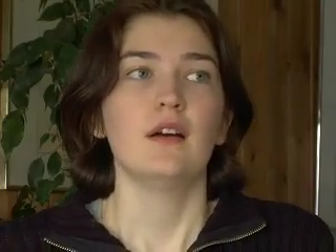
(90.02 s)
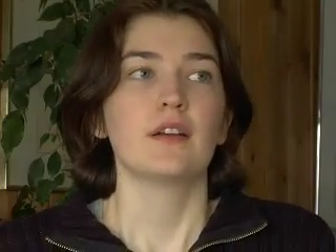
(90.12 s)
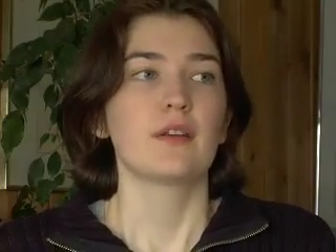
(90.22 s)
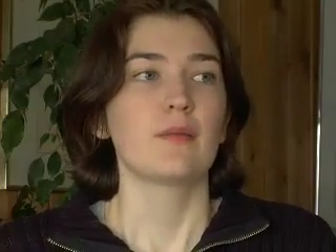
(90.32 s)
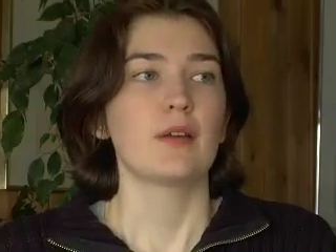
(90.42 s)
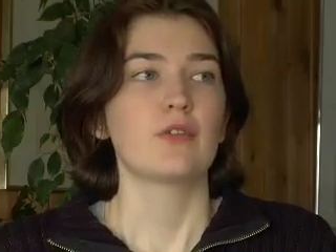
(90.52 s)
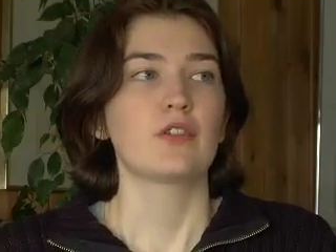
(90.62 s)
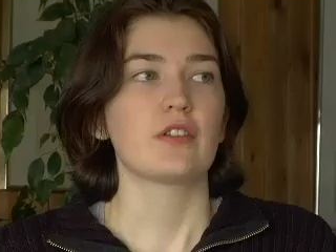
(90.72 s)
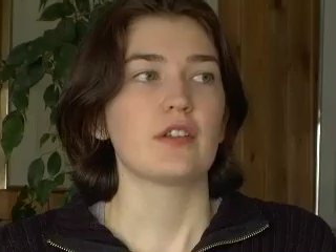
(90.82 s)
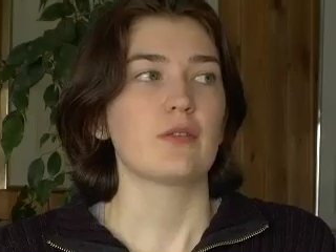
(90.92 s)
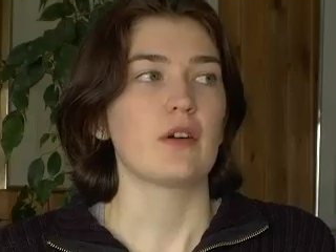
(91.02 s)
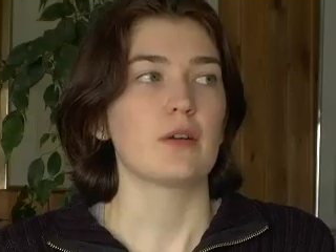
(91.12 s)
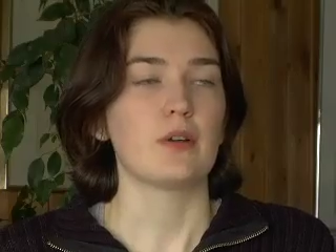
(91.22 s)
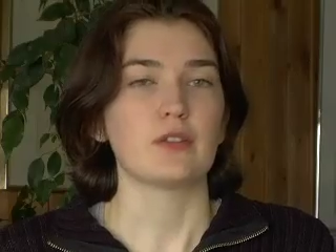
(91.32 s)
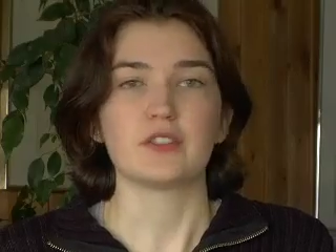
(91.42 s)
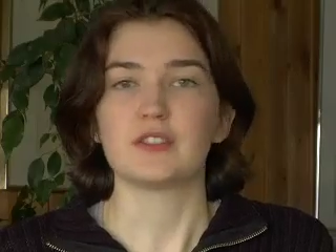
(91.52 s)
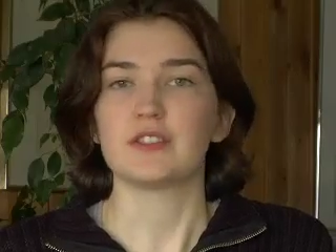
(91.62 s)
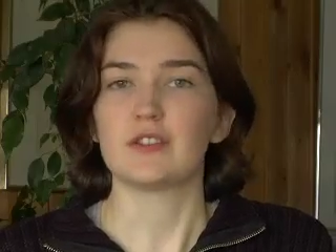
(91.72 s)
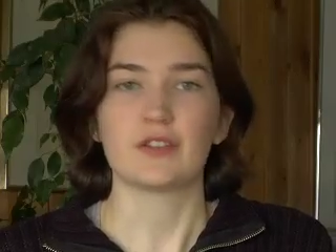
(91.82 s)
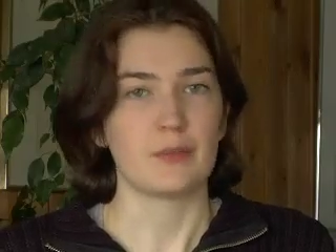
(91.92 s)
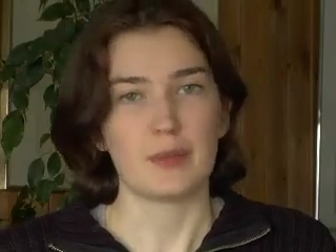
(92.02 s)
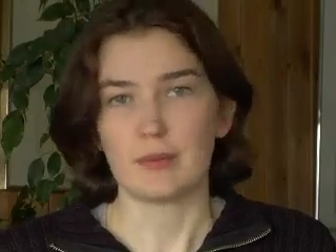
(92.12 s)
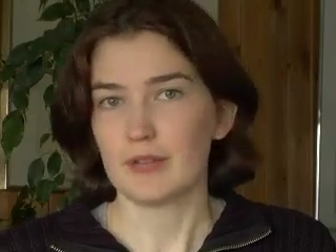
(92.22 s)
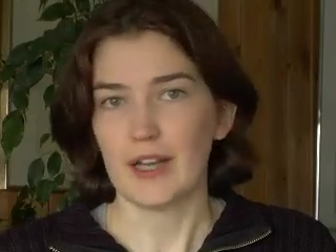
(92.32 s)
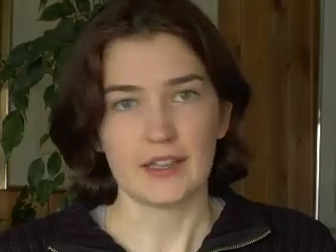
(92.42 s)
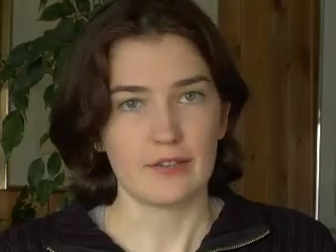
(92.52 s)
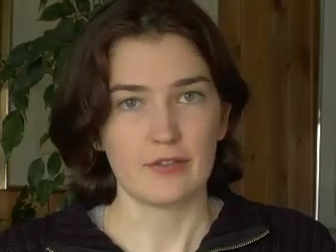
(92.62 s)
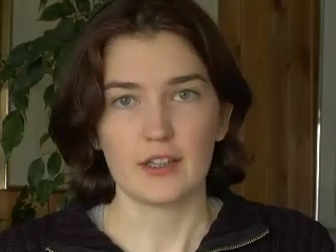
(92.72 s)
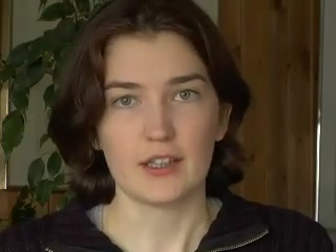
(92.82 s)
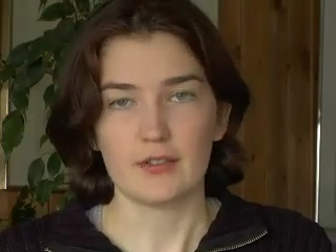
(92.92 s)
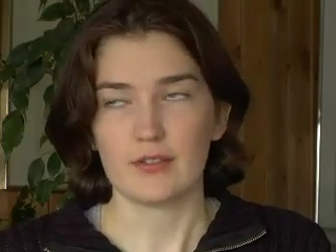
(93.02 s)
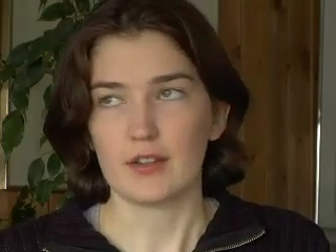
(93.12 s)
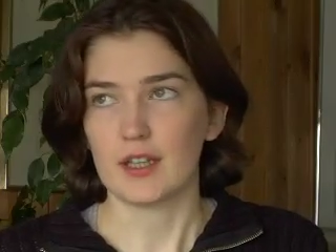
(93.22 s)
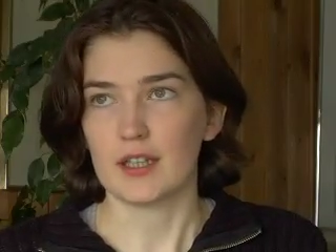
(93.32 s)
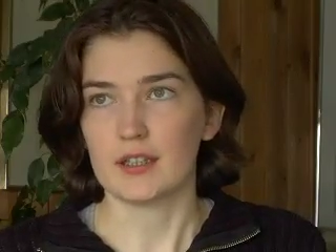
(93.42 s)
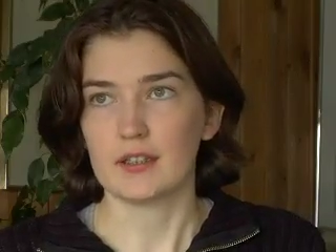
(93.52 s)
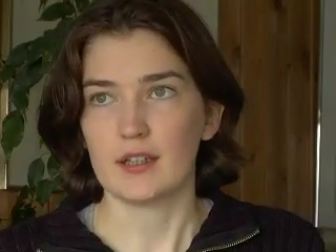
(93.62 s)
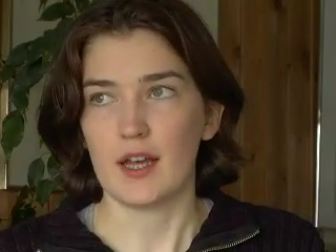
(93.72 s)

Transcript: sometimes just into our emotions. You know, some people react differently to different things,